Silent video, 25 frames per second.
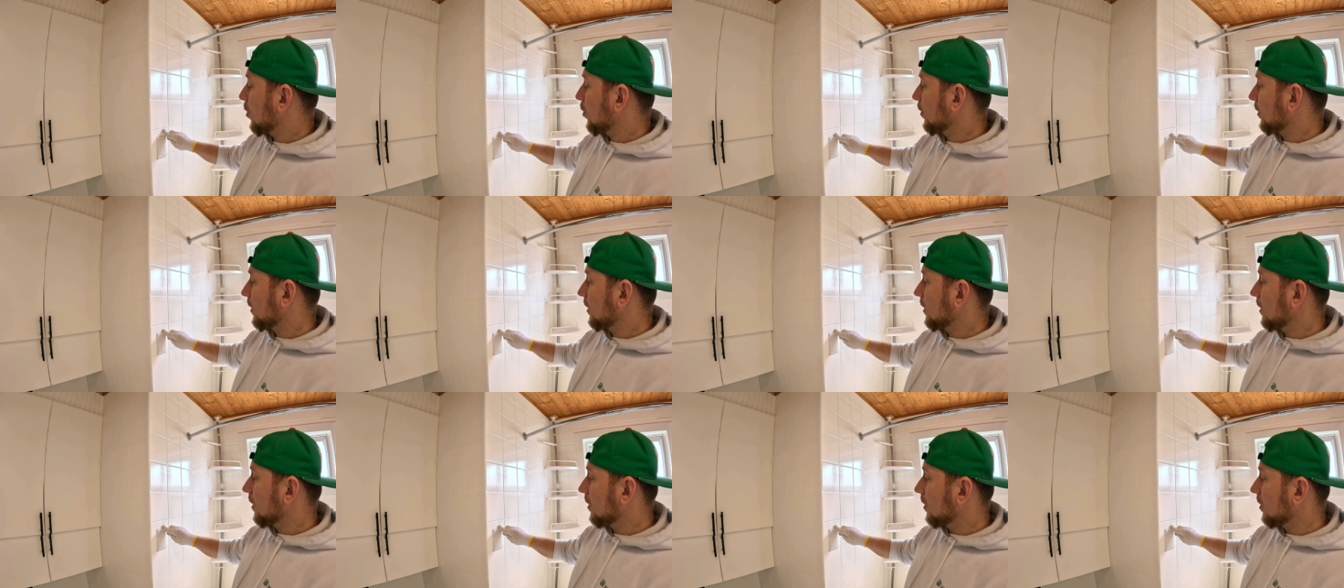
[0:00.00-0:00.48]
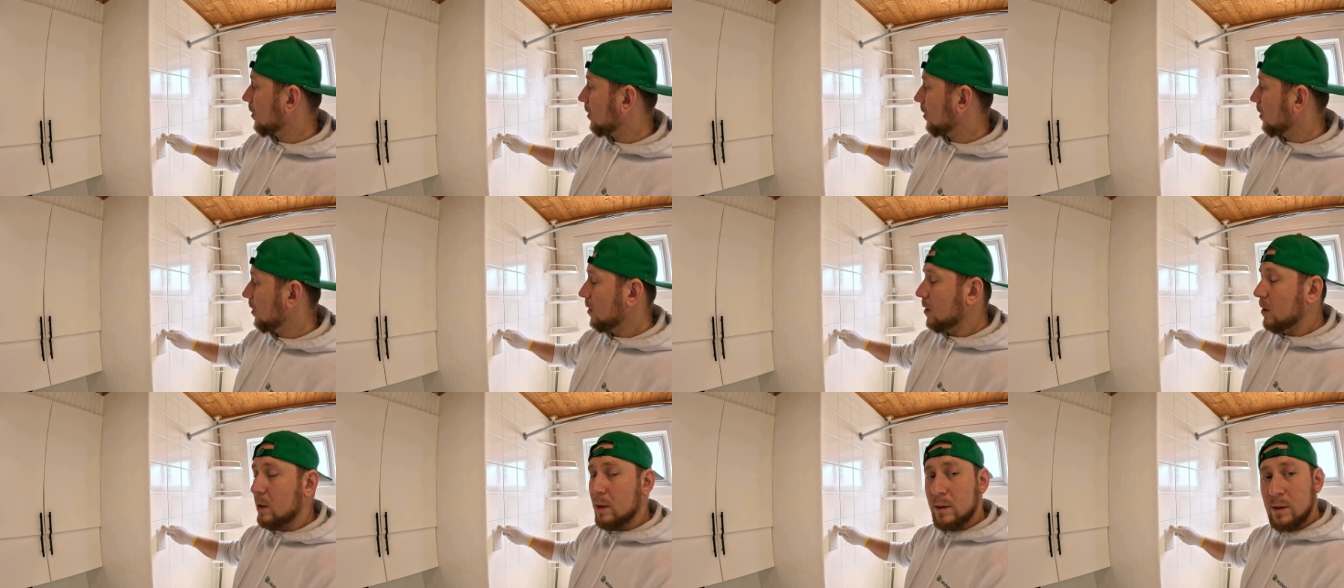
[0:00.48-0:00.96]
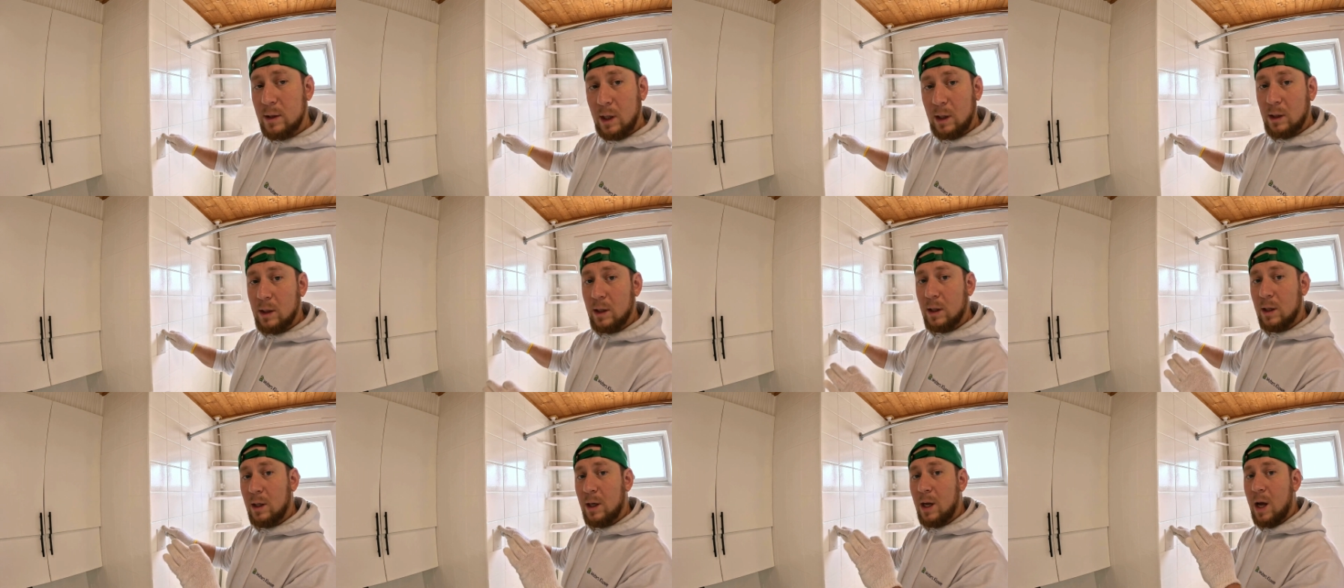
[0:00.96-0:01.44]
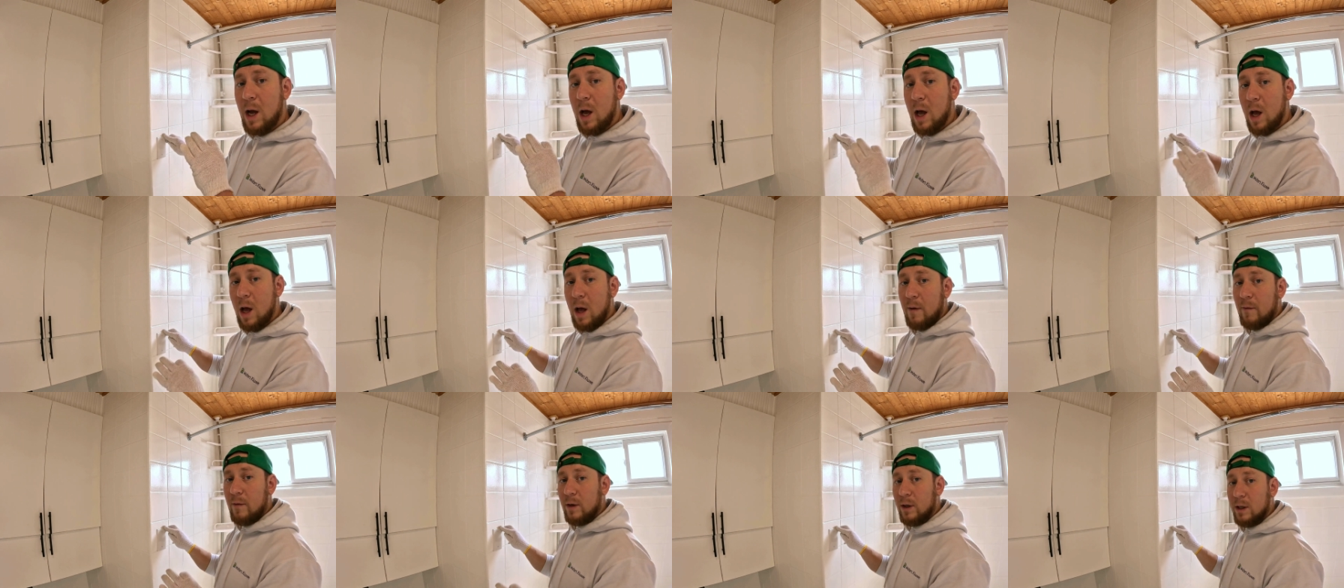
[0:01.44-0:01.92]
going here. Technically I
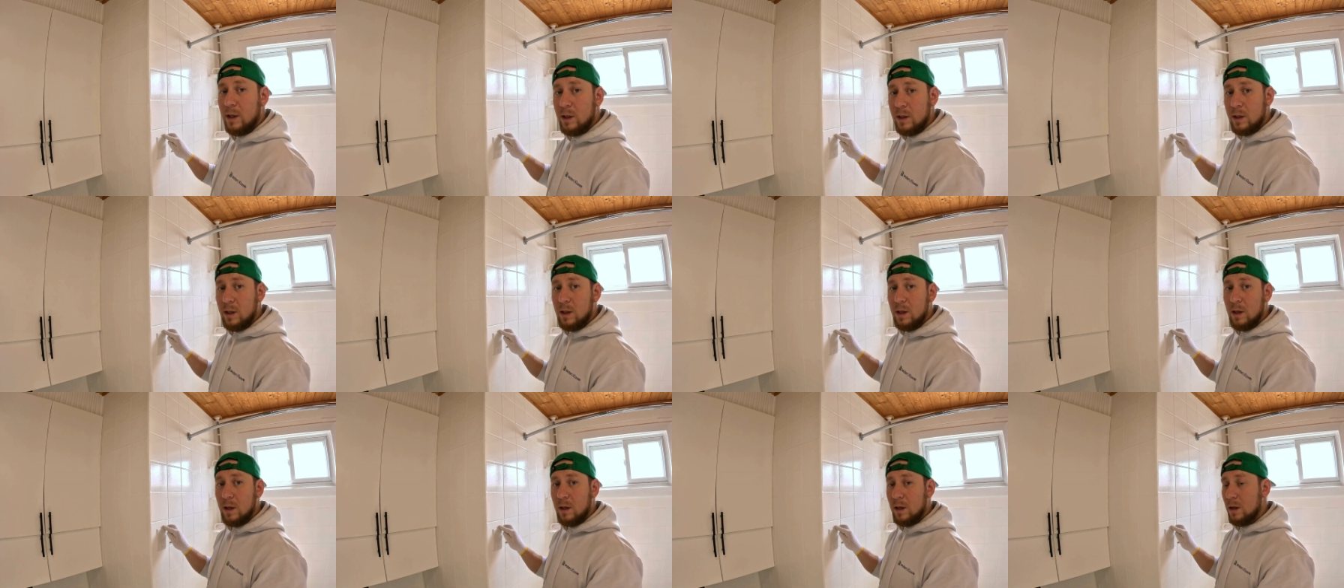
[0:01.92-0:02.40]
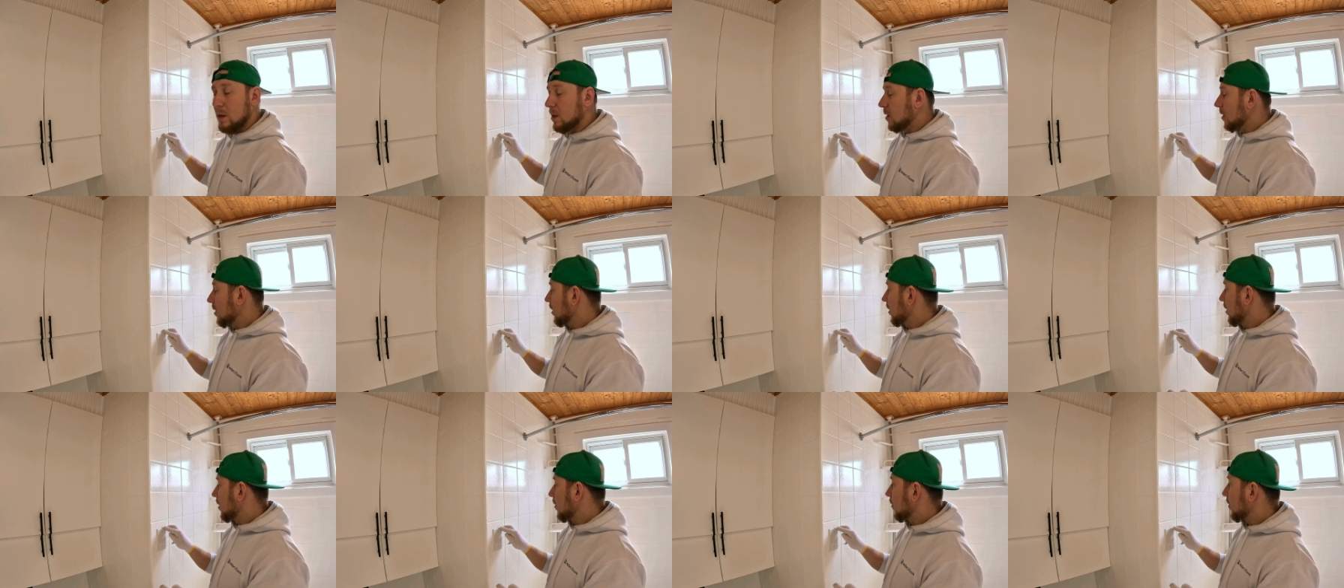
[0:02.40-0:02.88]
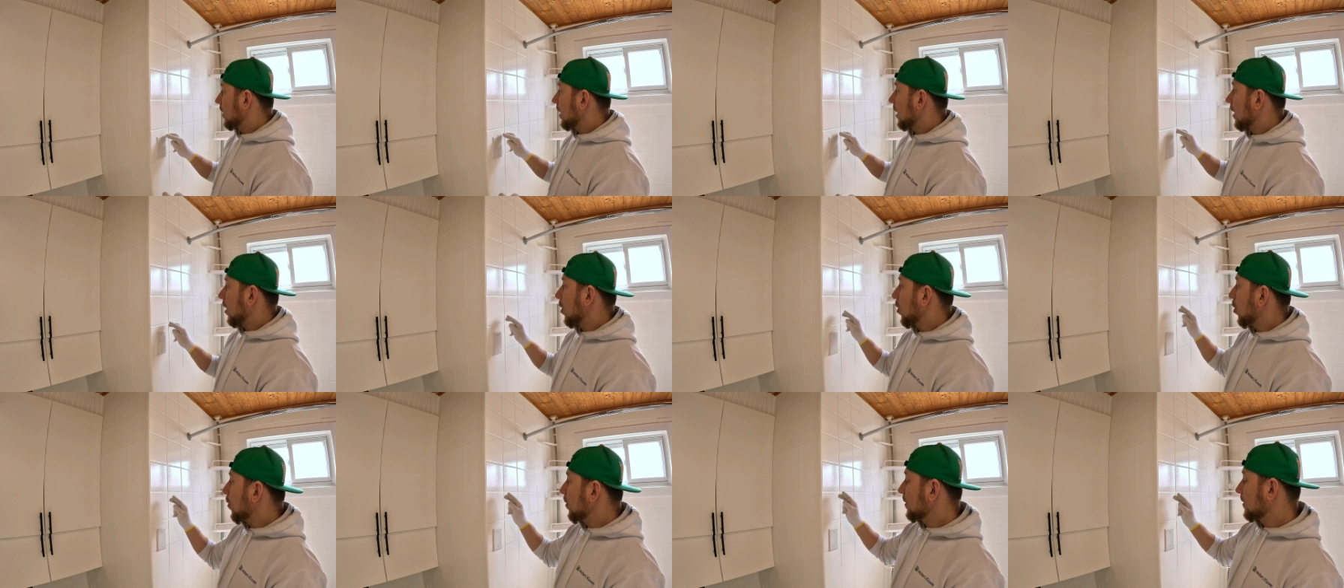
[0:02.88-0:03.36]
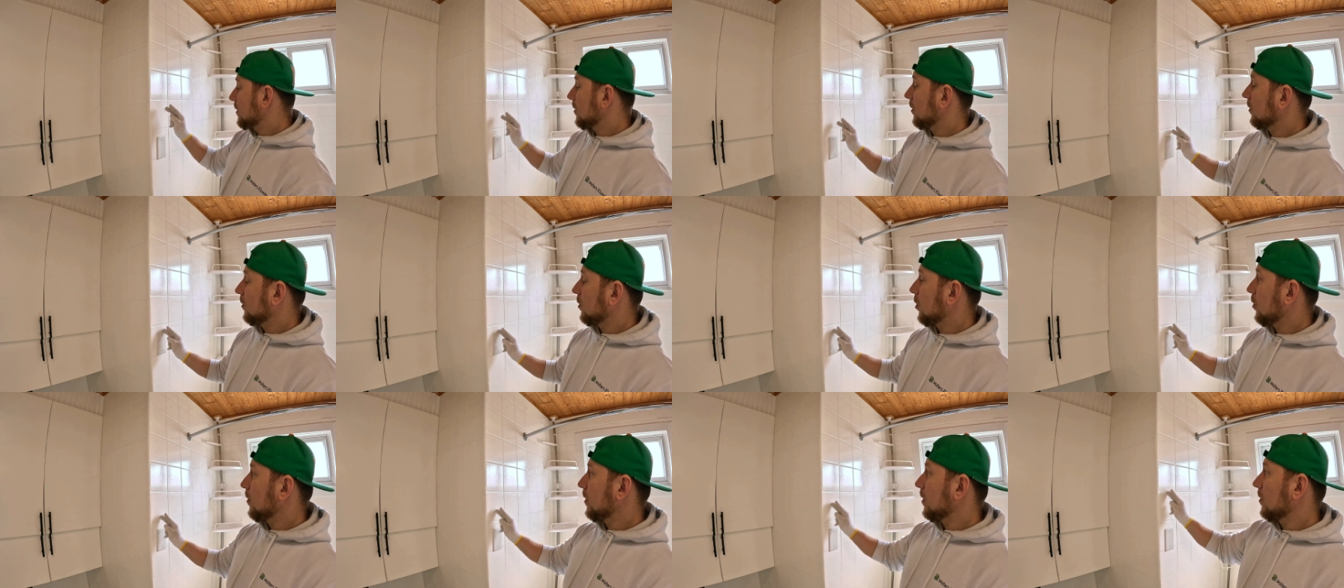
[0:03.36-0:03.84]
have an idea, but I hope it's
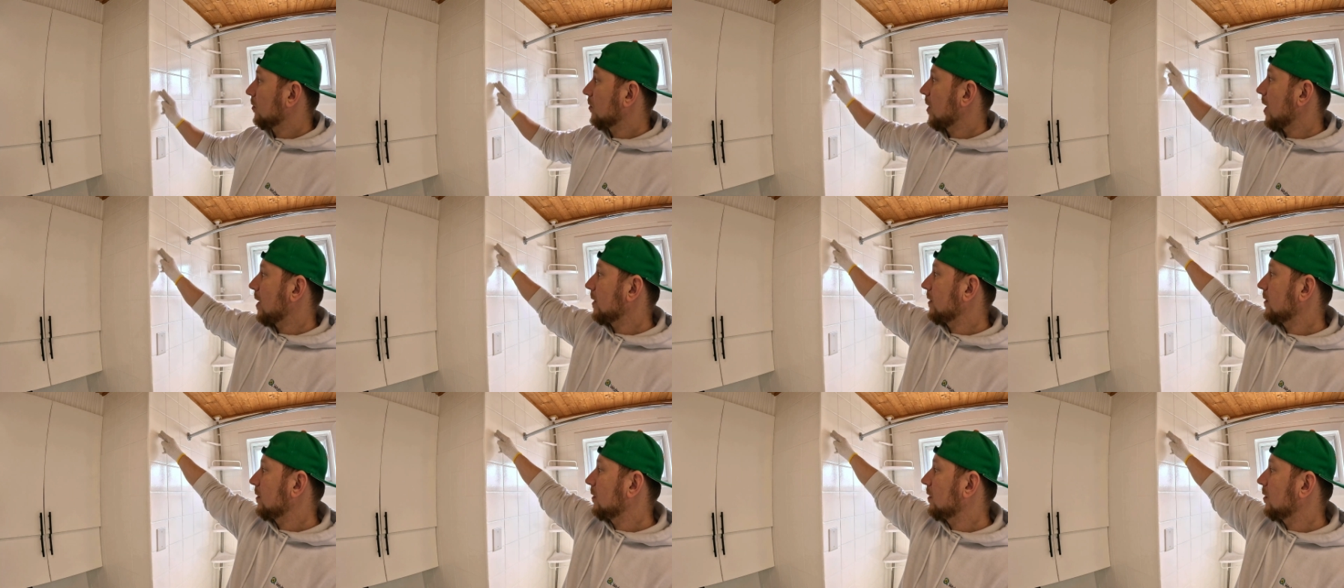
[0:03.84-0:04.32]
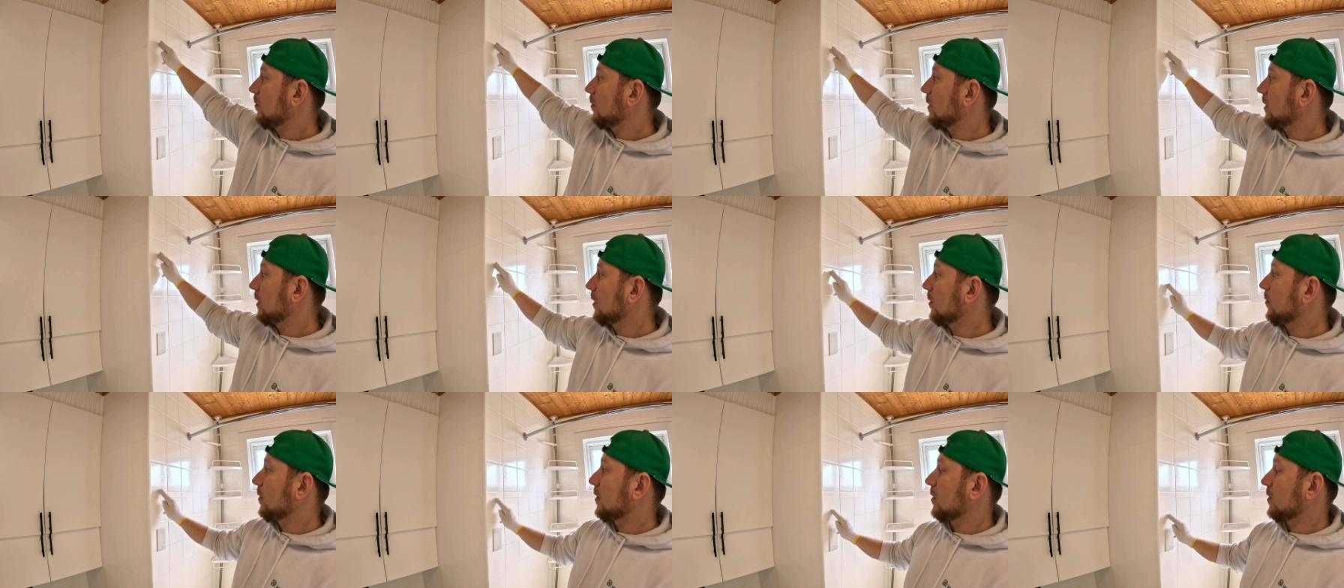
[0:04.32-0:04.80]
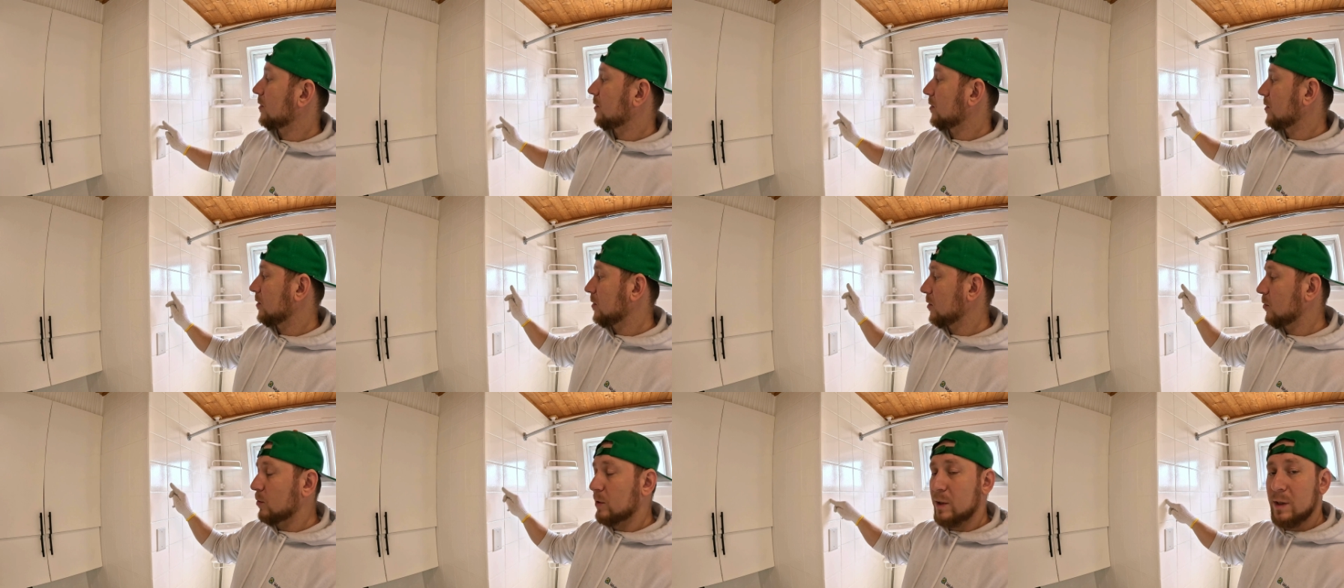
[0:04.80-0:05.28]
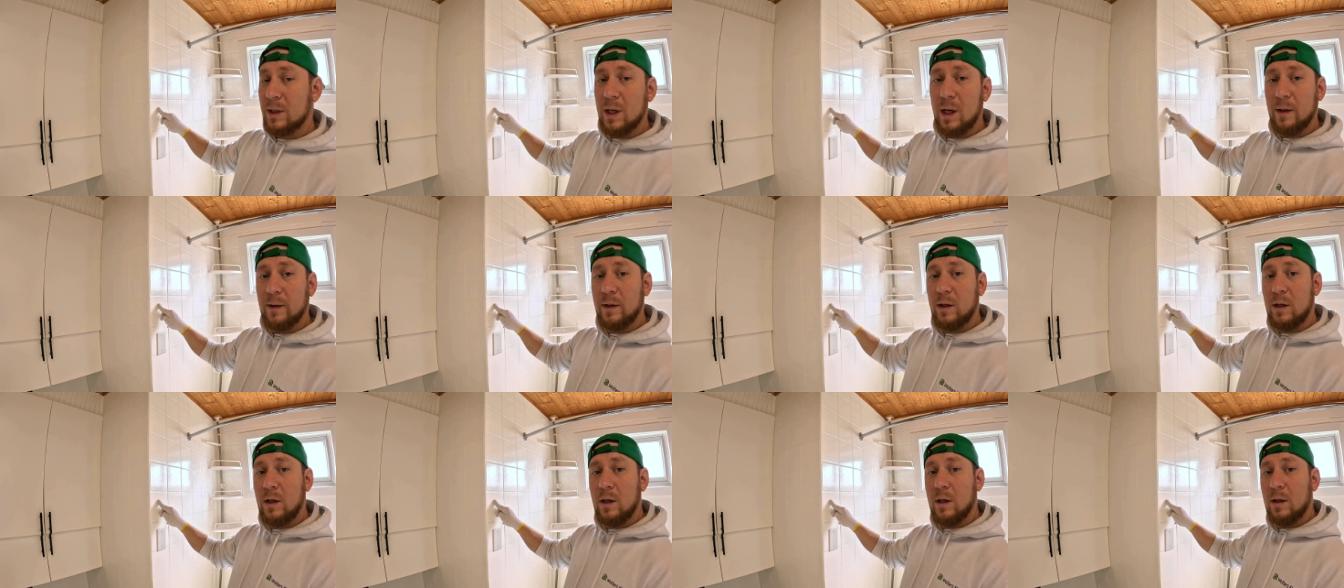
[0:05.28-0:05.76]
not going right in the middle because there is no
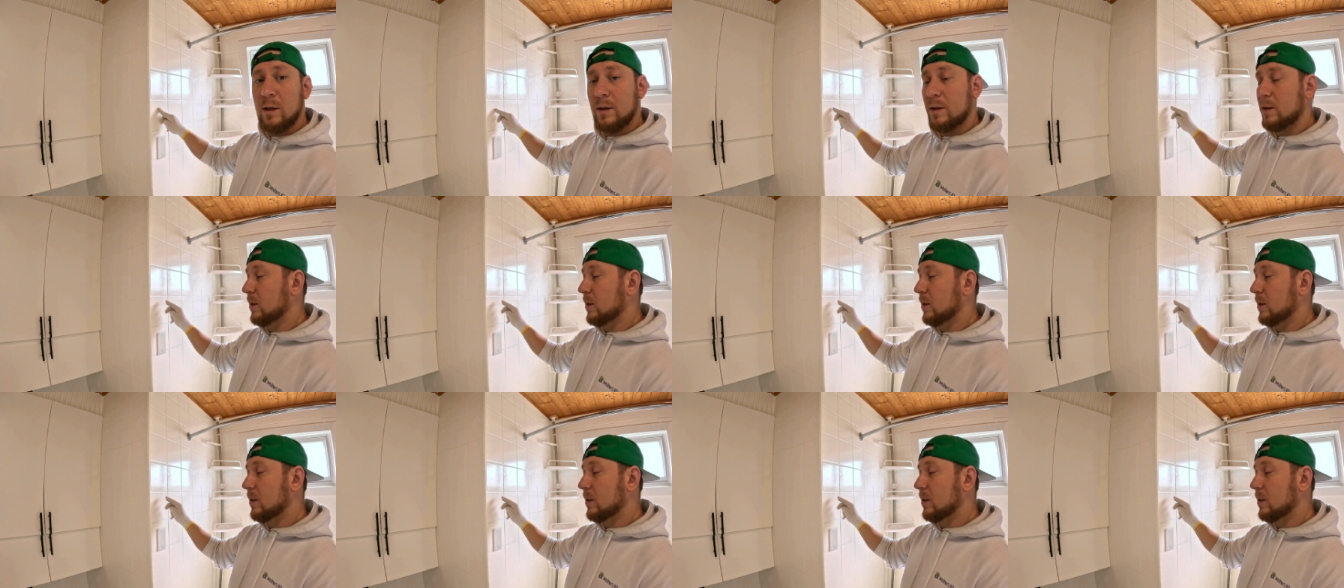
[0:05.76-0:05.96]
stud here.